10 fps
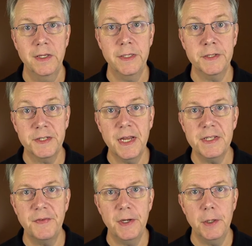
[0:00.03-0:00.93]
In
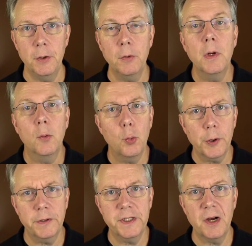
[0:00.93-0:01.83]
today's video, we're
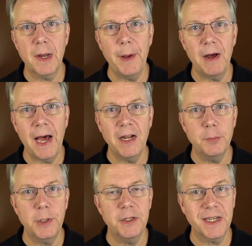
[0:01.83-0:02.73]
going to talk about how to
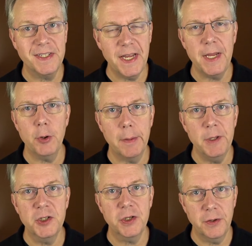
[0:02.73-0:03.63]
build a container
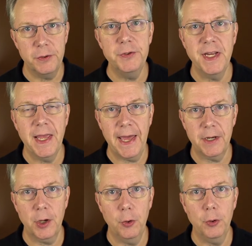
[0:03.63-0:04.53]
image using
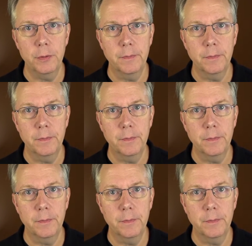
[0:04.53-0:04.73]
Kaniko.